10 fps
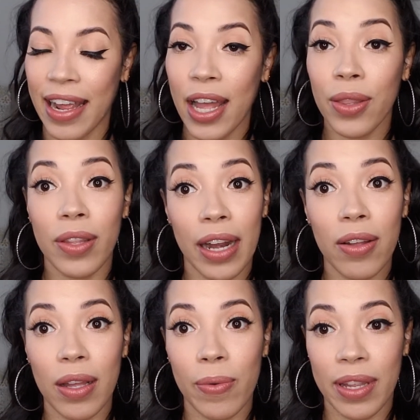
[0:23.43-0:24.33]
Today I'm
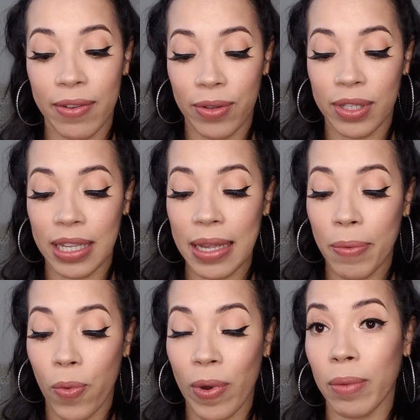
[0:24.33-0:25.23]
gonna be using
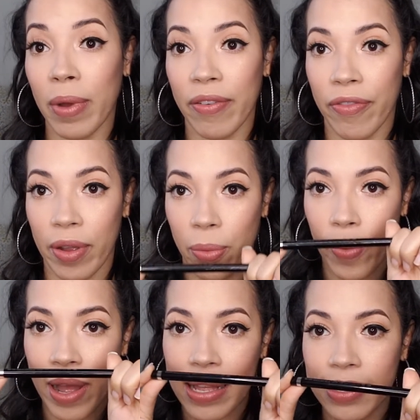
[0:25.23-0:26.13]
one of my favorite
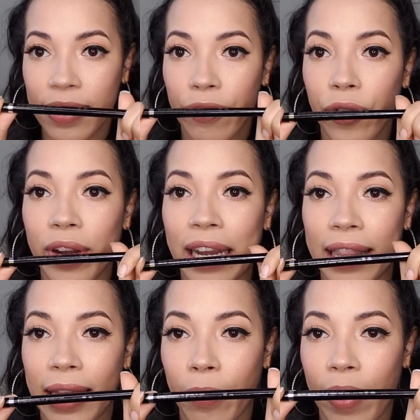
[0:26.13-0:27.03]
ones from
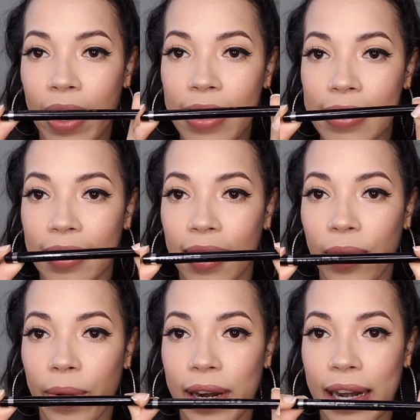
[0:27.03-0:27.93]
Clinique brand. It's a
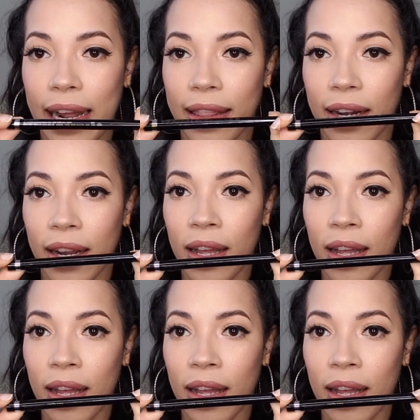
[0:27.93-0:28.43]
liquid eyeliner.